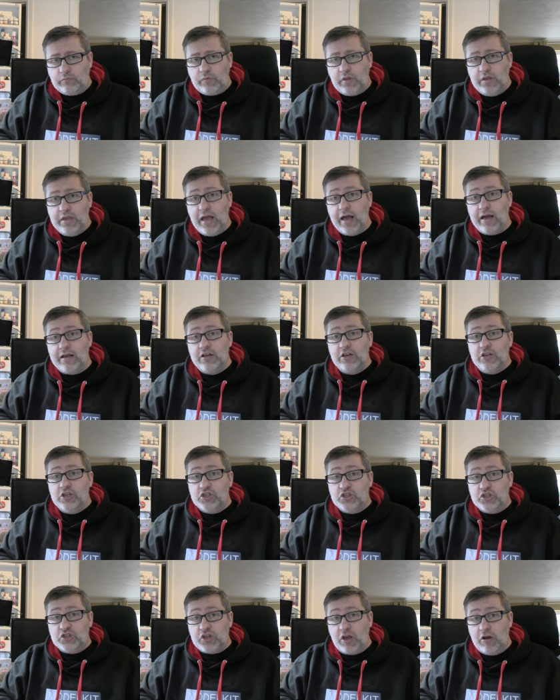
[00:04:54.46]
yeah,
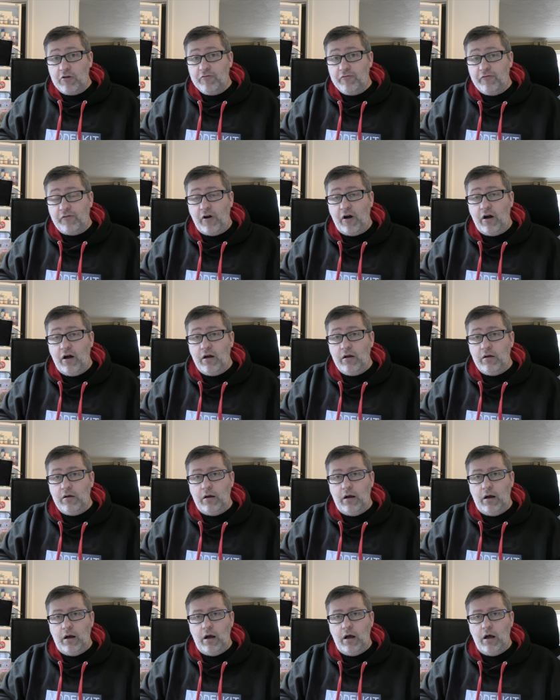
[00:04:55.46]
so far,
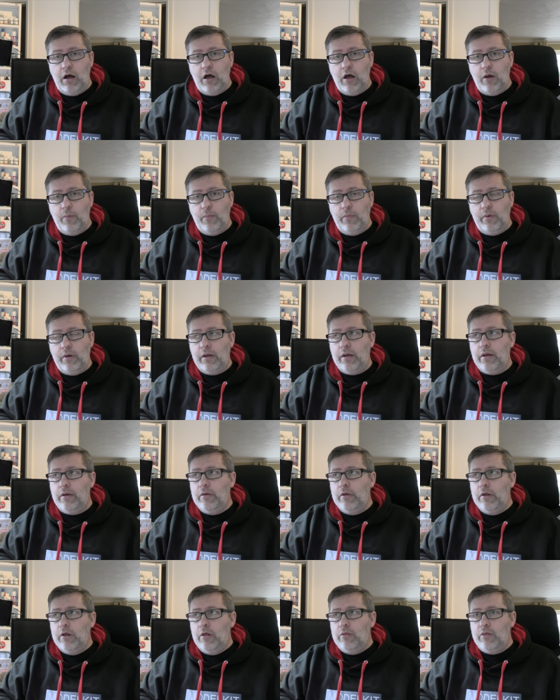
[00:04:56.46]
um,
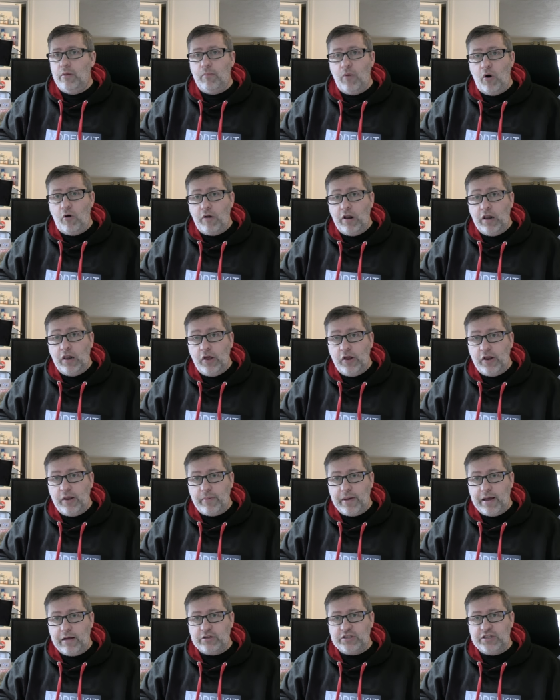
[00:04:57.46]
the more I learn
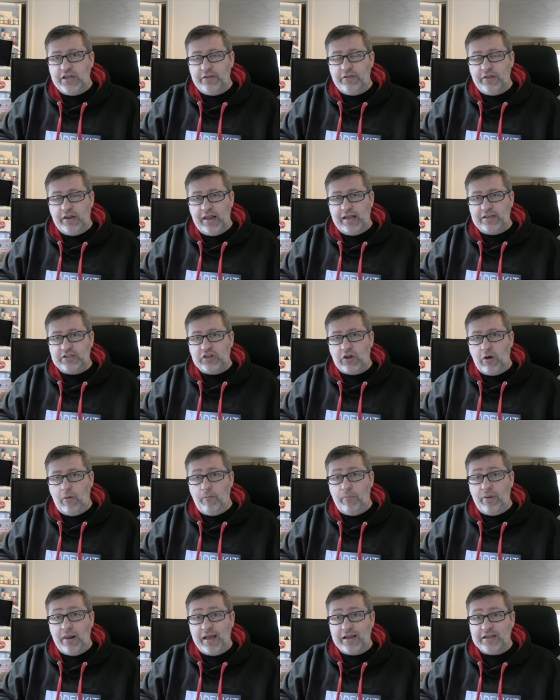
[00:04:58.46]
about it, the less
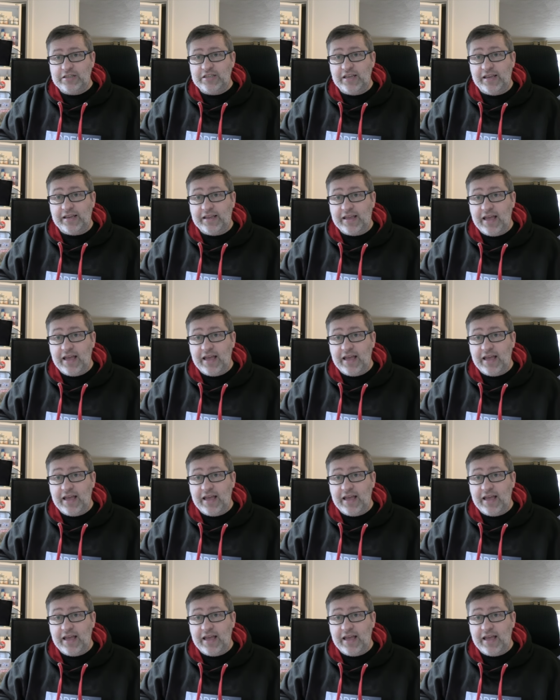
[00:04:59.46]
complex it